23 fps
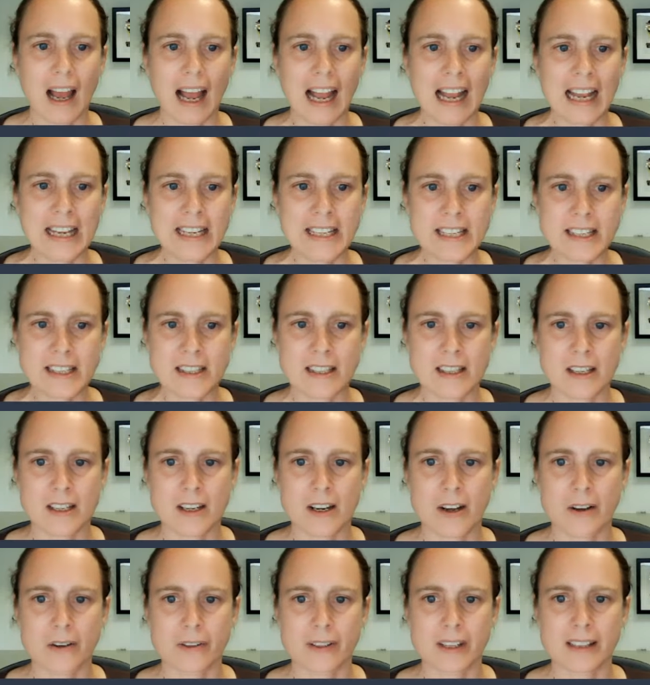I didn't
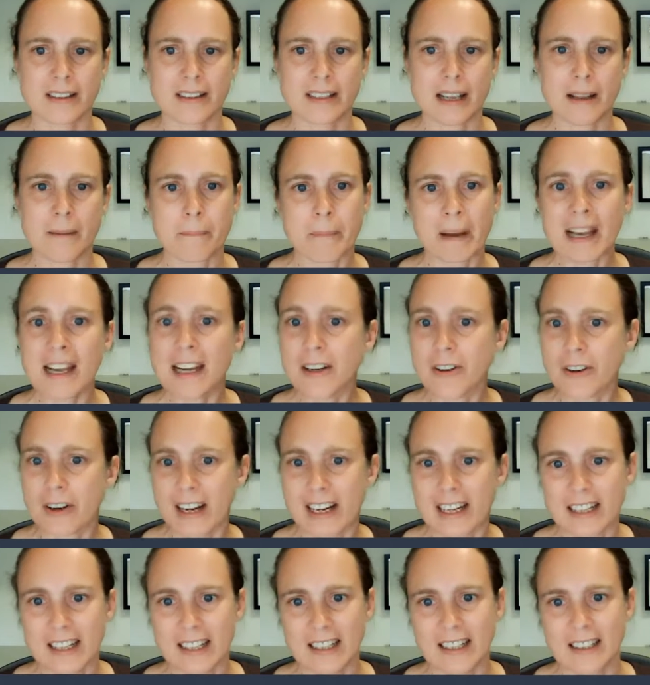know that they
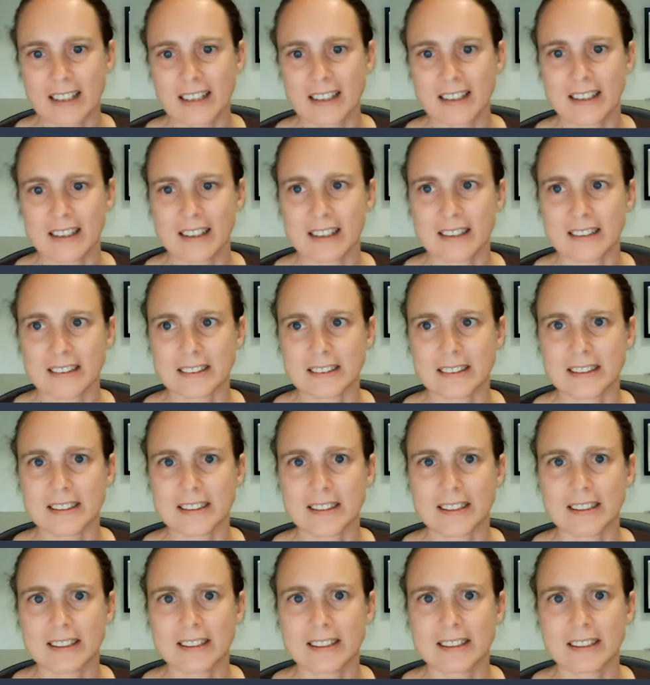migrated
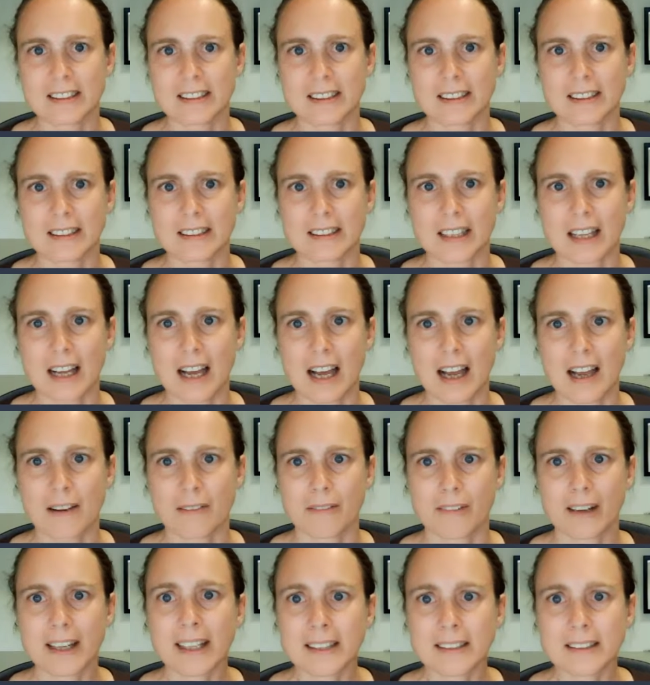until I
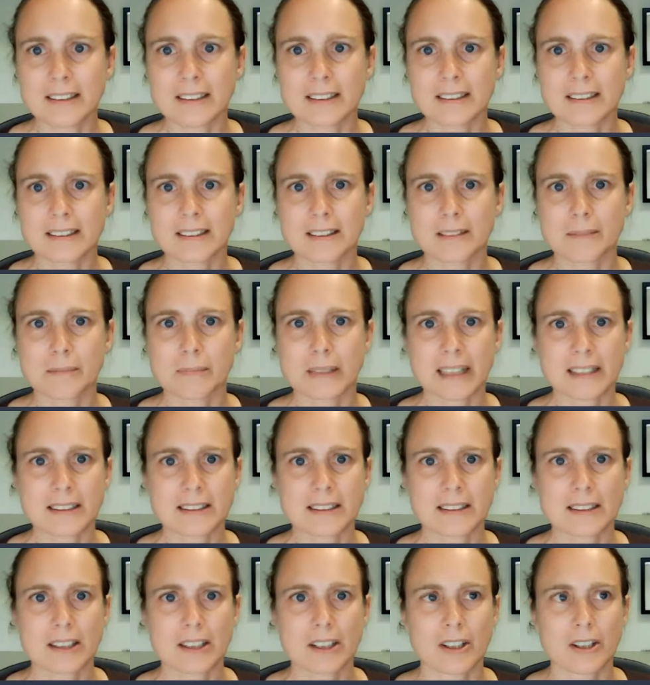went to
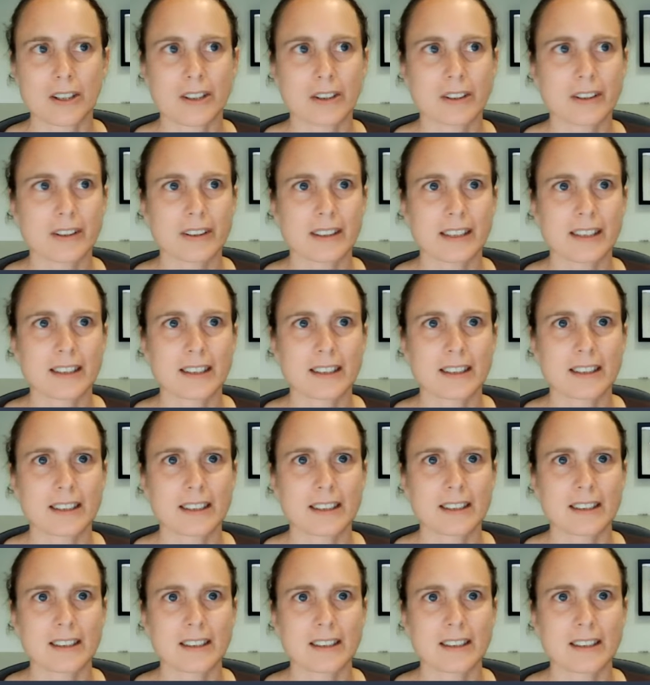Mexico
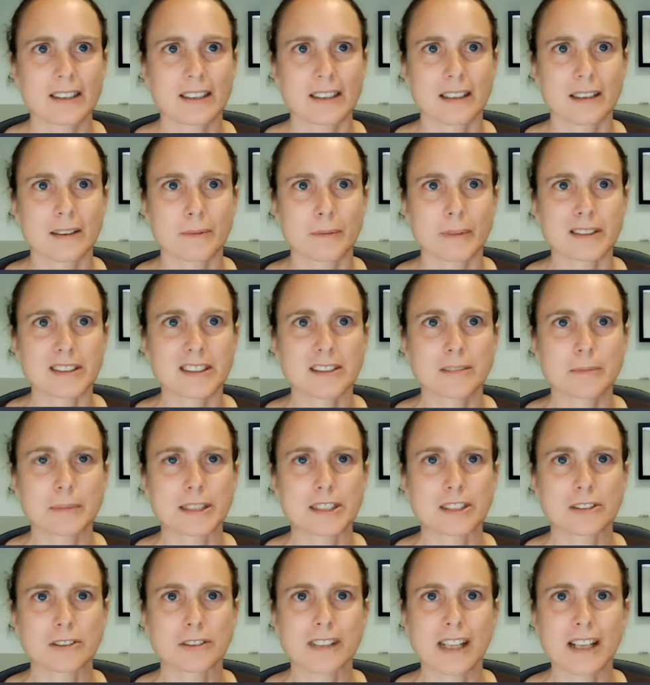it must have
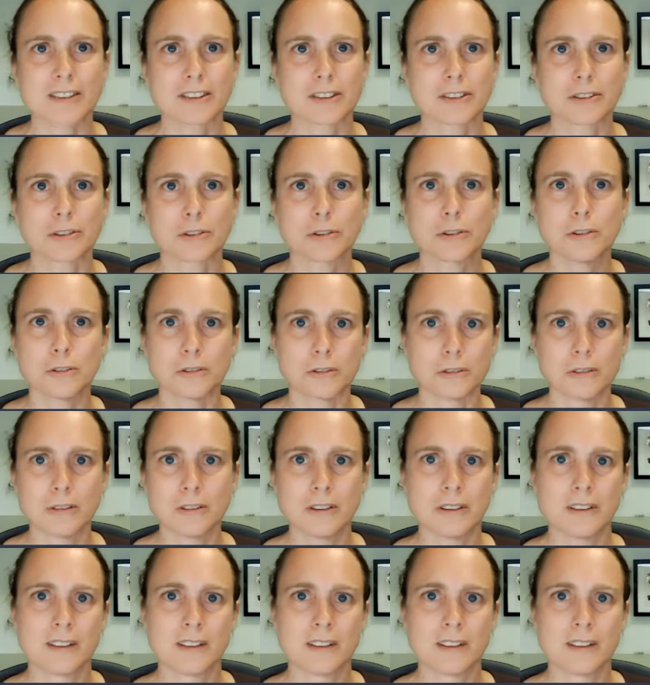been 2002.